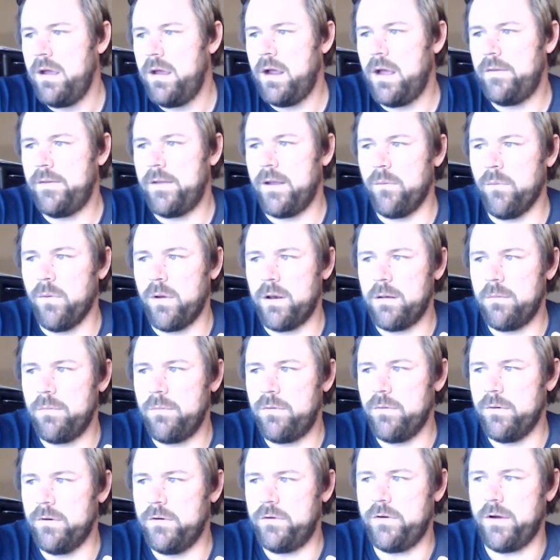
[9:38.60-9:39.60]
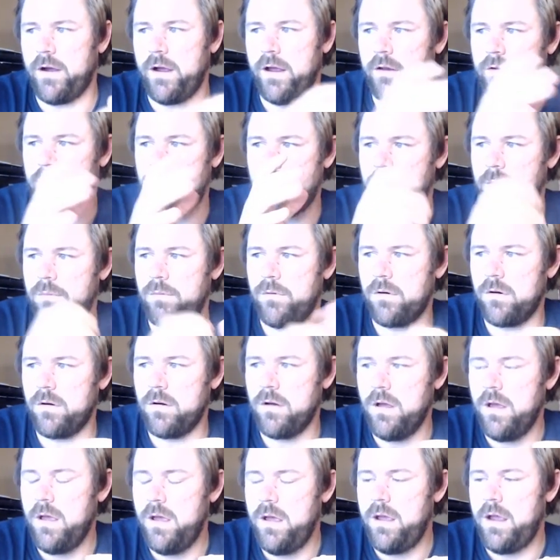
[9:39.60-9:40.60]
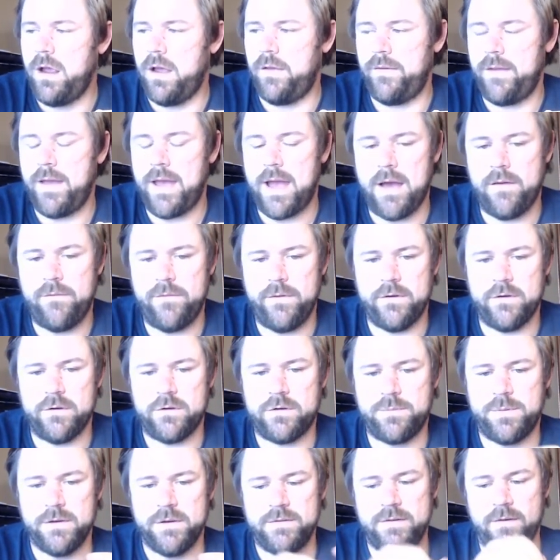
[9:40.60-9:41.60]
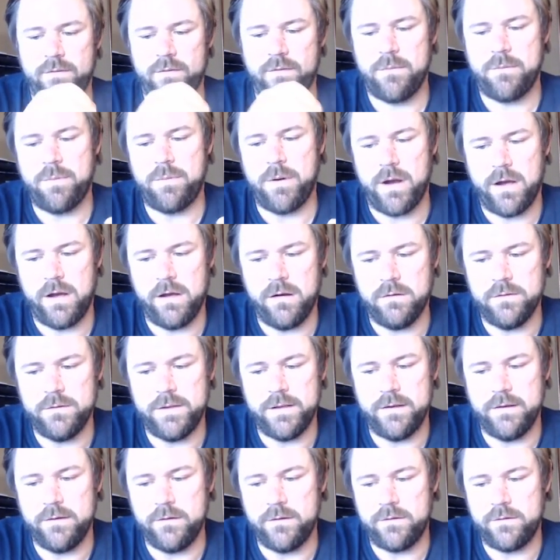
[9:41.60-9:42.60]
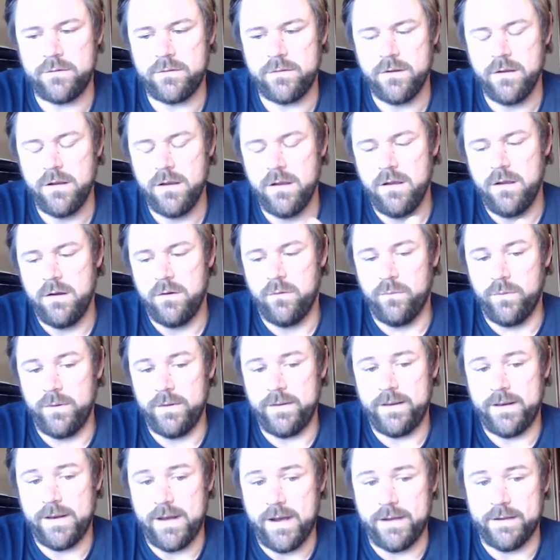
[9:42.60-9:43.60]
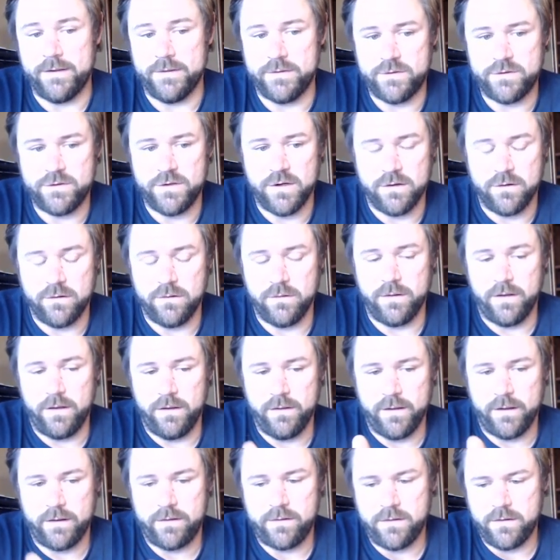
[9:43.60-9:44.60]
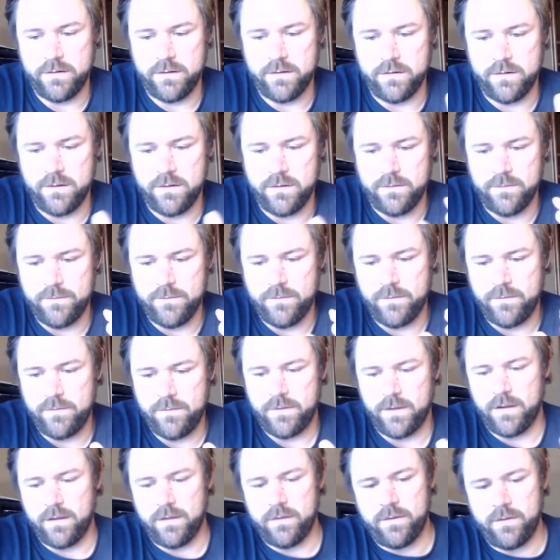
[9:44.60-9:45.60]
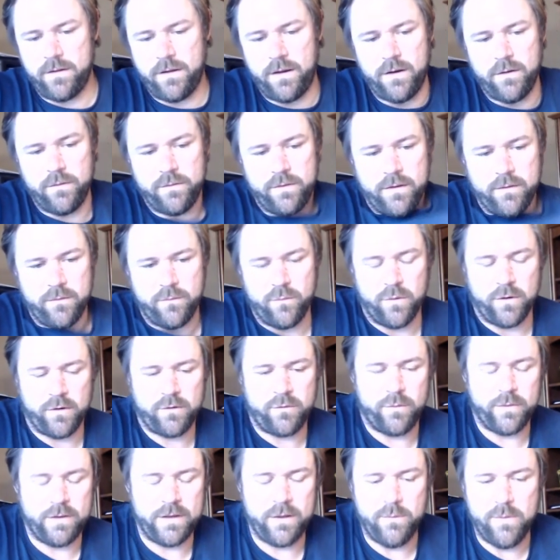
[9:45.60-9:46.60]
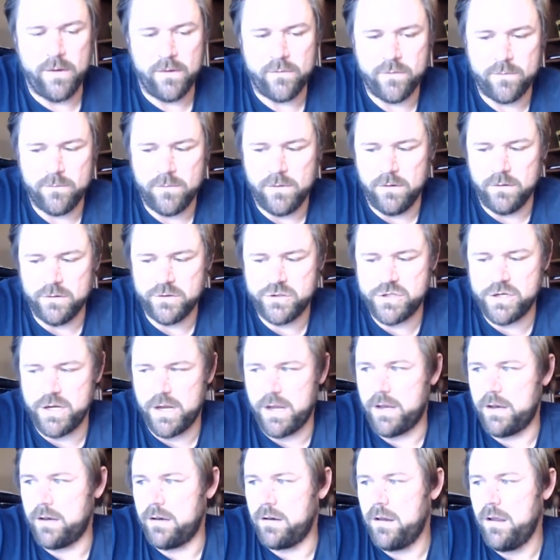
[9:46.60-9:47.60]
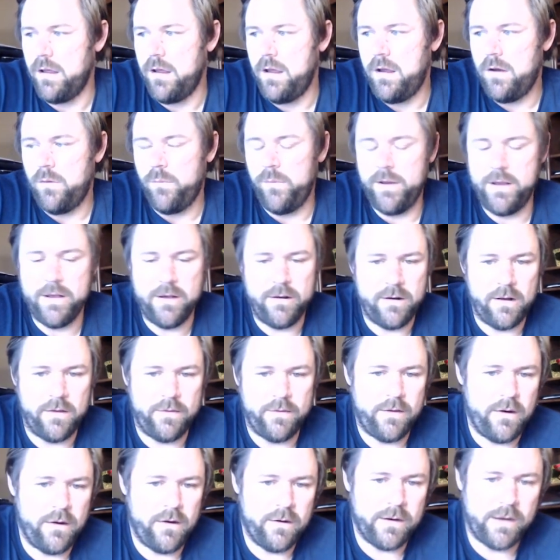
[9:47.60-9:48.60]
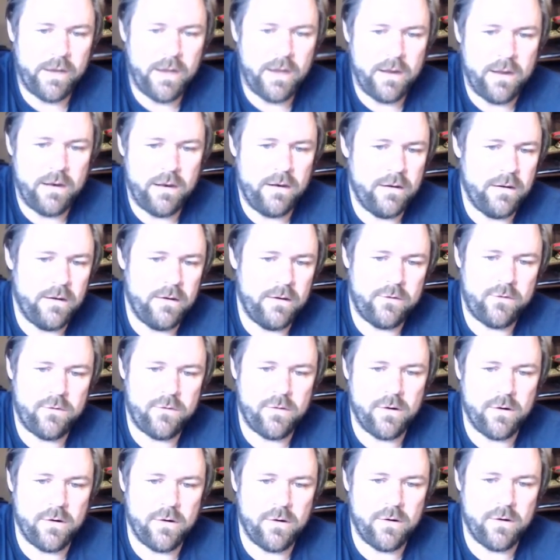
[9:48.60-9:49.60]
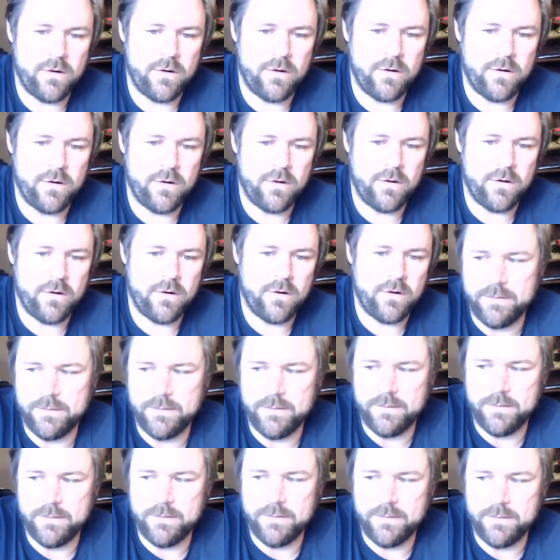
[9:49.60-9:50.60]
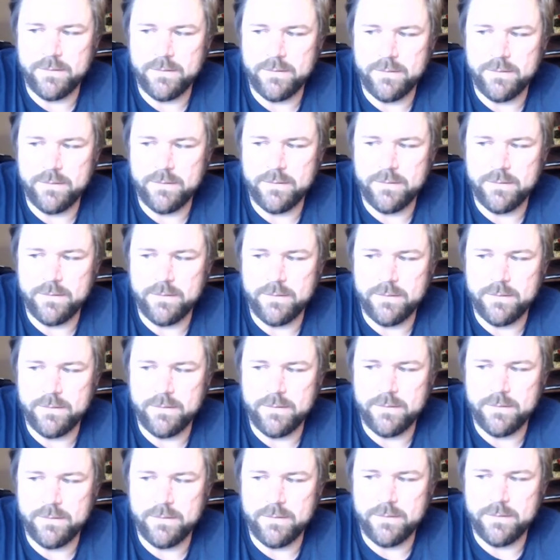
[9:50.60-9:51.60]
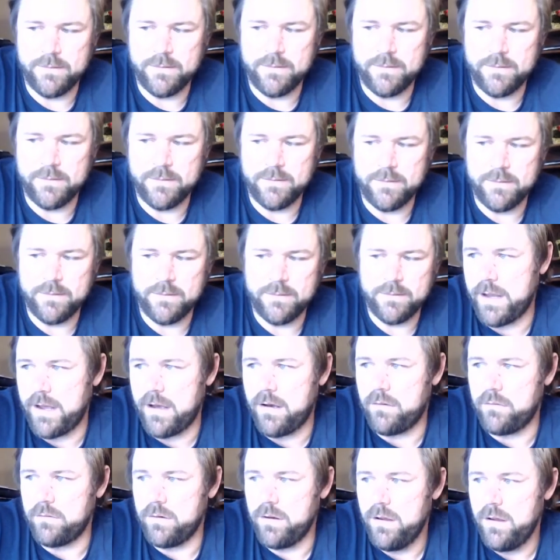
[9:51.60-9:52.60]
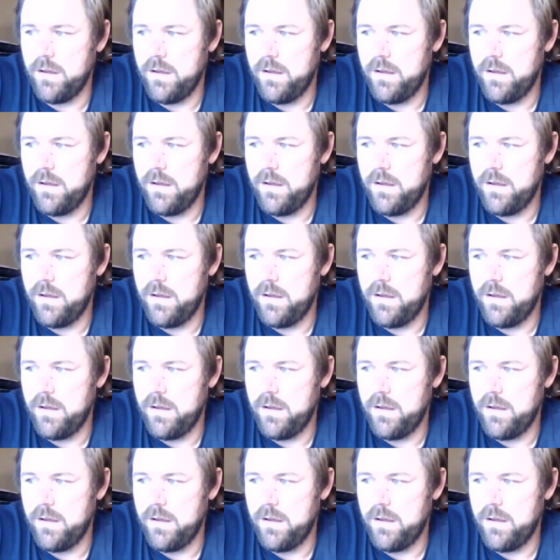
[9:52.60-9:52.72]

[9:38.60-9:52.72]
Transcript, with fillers: and they run them through a giant chipper and they have a specific pile that is really nice generally like the they you know that works really well for mulch and we go down there and get a truckload of wood chips i mean when we were starting out i was going down